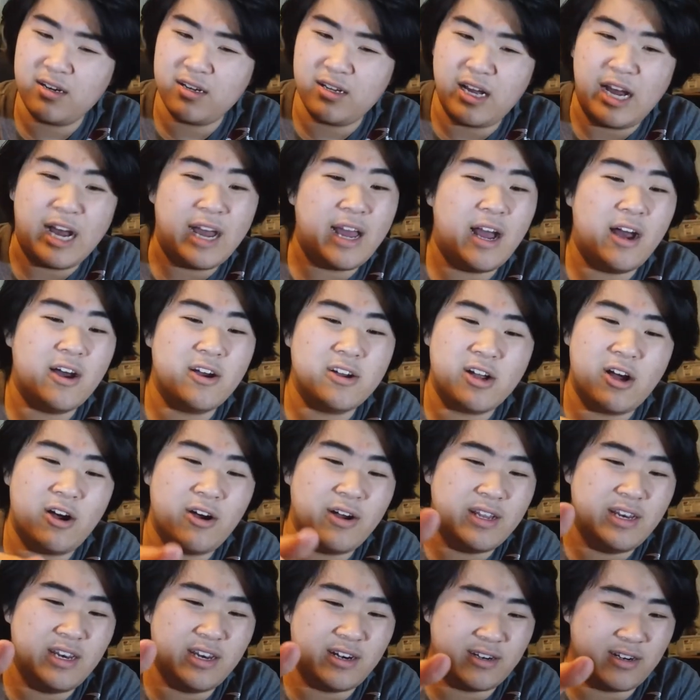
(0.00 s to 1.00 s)
I'll call
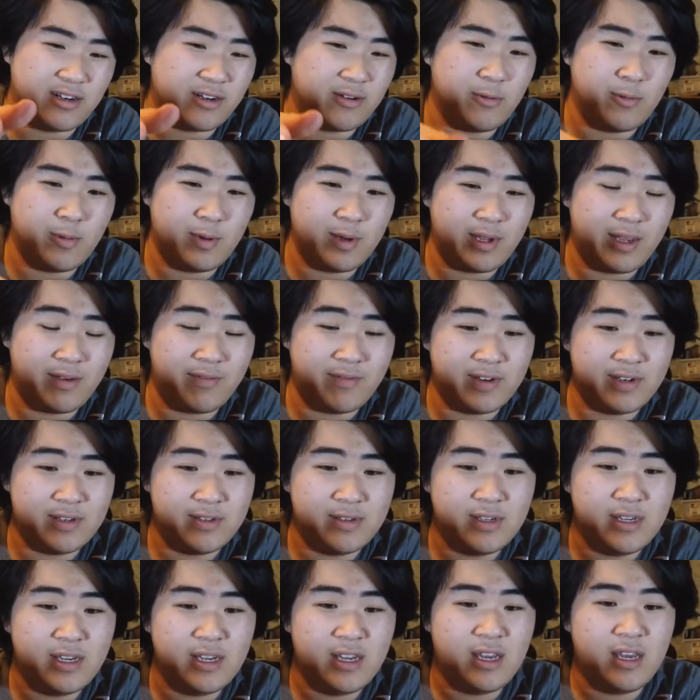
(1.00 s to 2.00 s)
it Lark or whatever.
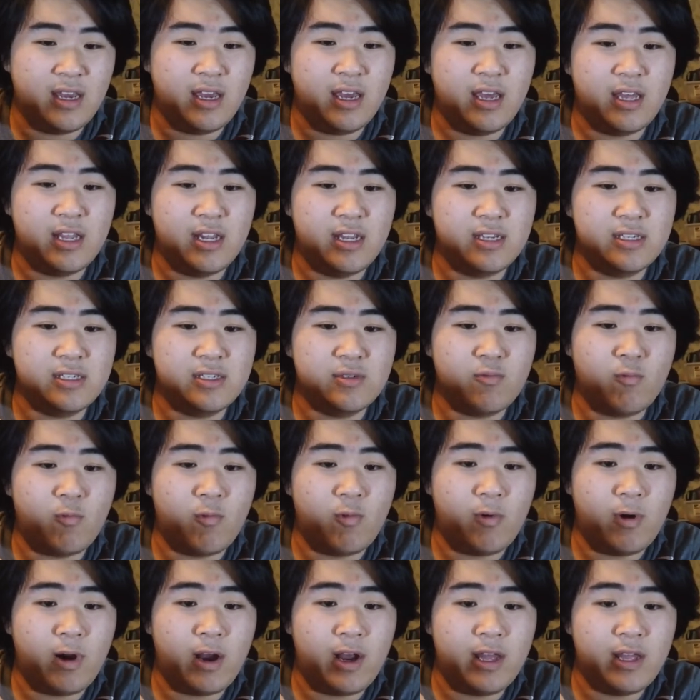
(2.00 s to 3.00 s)
It is
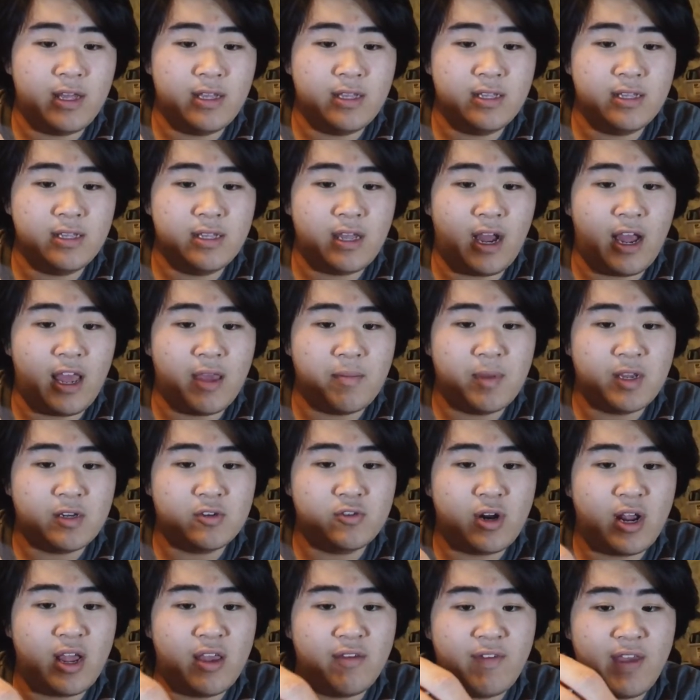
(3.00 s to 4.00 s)
one dynamic
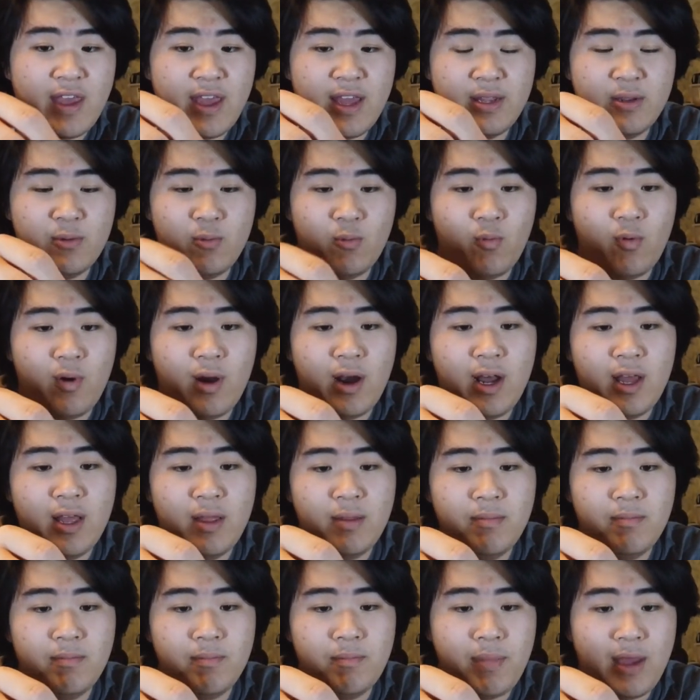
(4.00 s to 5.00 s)
drive and
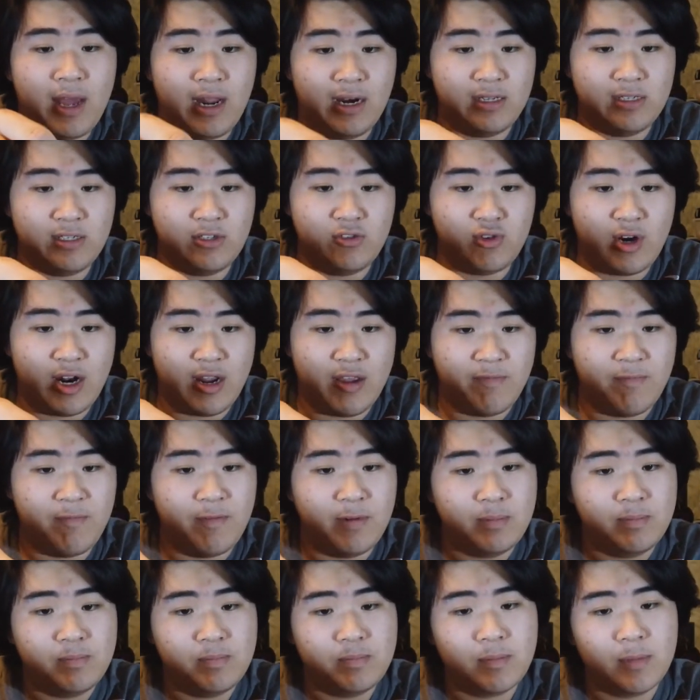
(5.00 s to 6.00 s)
one balance drive,
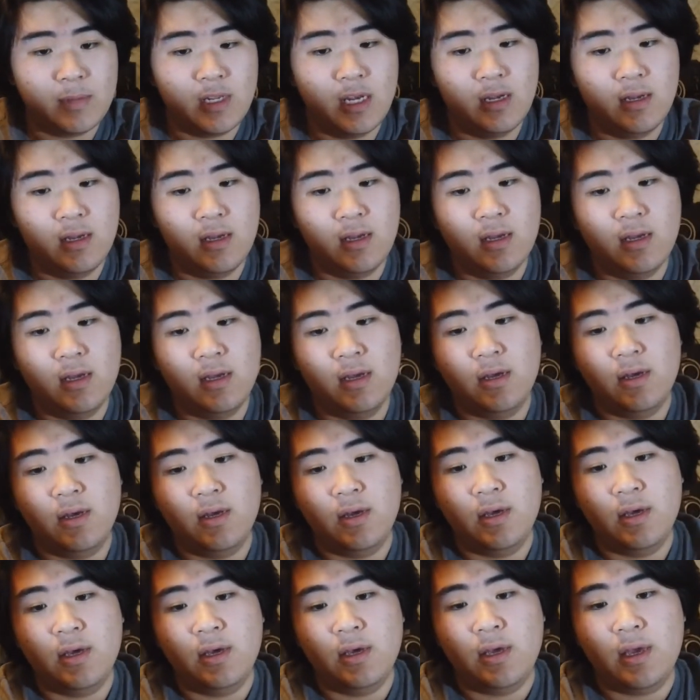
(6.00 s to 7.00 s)

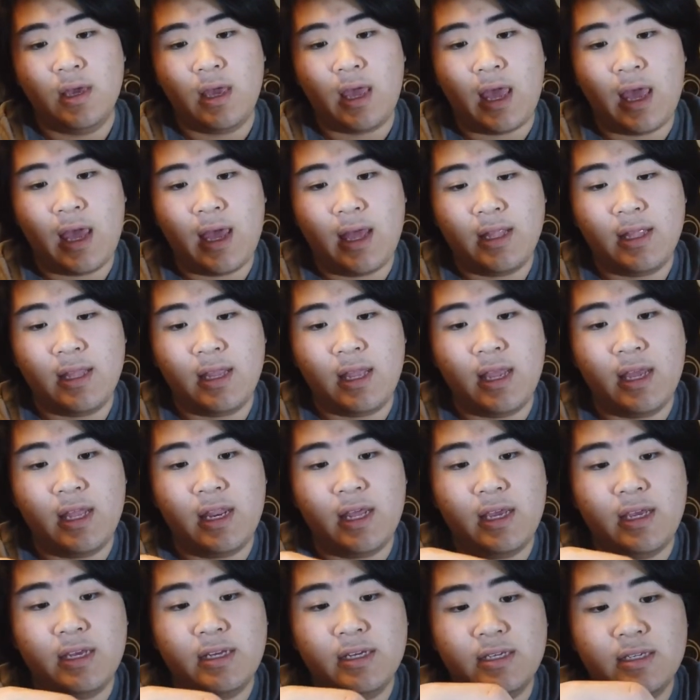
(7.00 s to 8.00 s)
and it
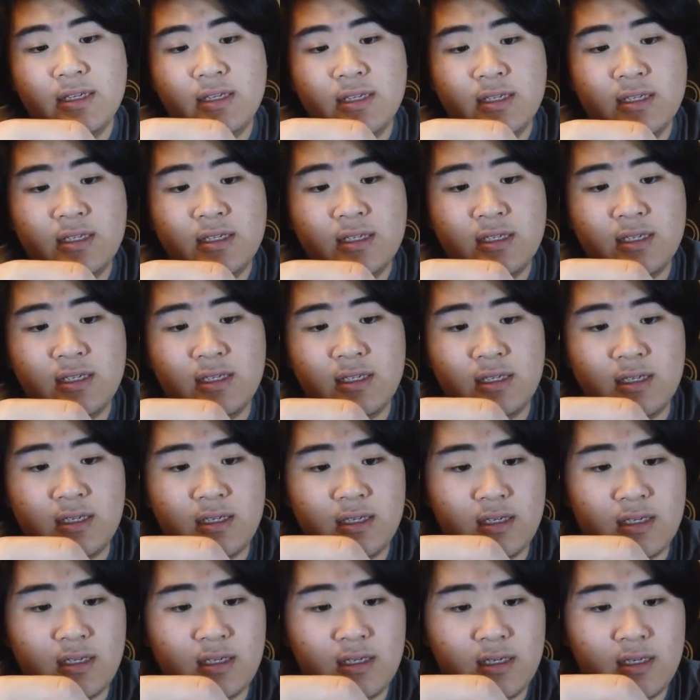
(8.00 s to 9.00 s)
is
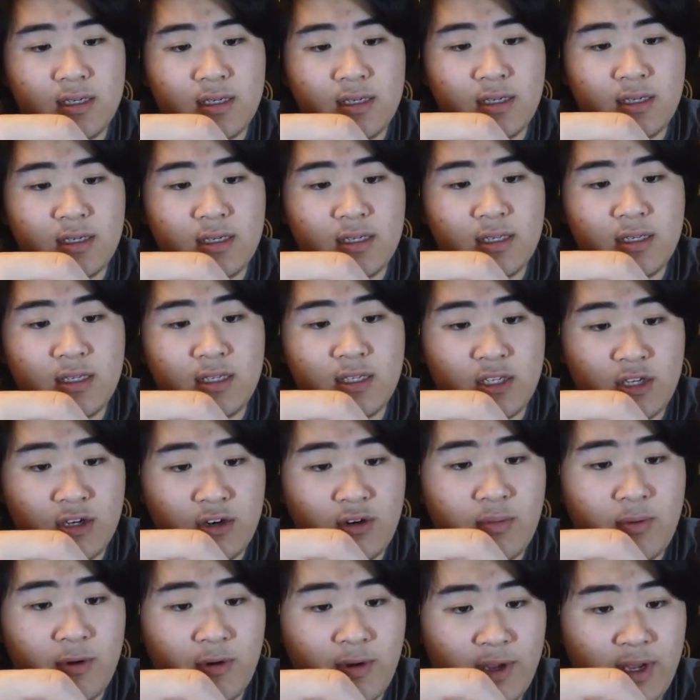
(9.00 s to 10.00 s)

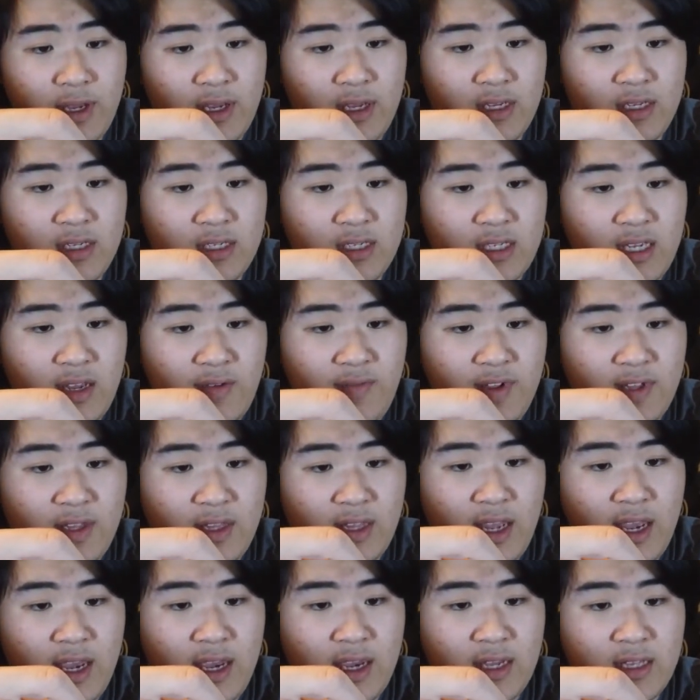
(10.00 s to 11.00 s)

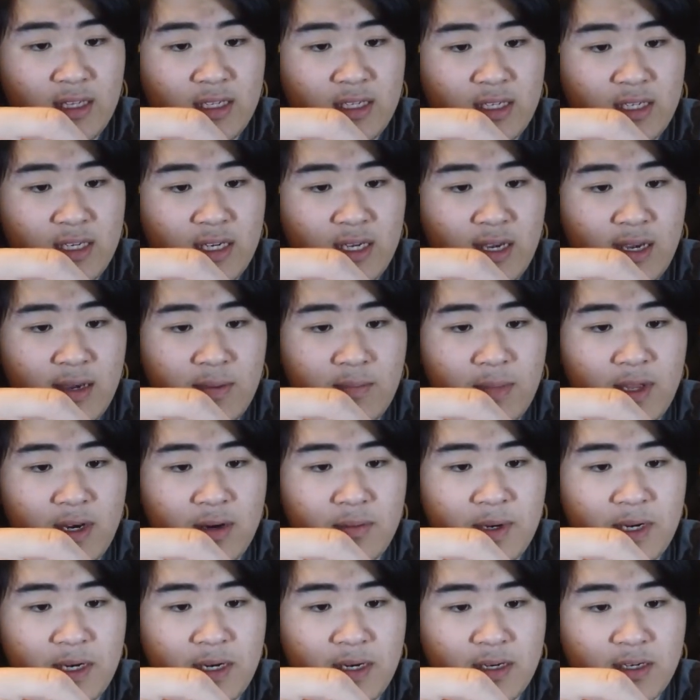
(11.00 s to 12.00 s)
0.78
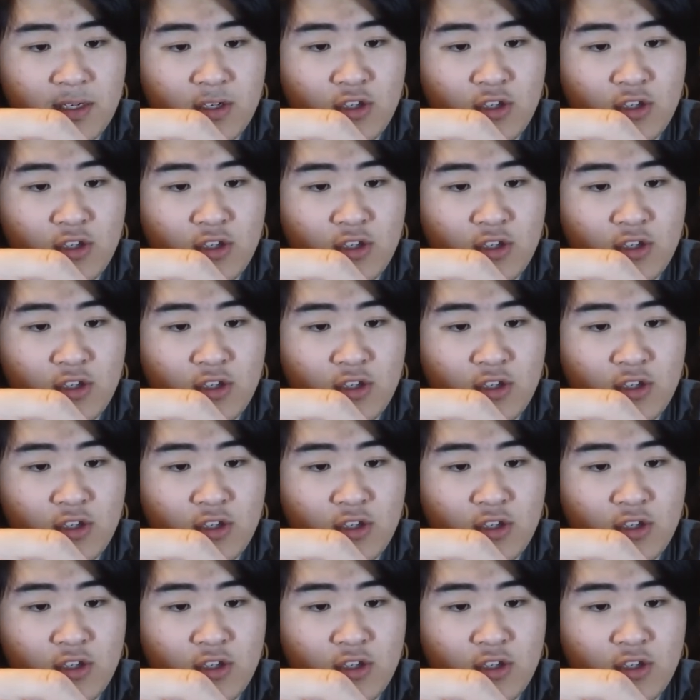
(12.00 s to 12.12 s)
millimeter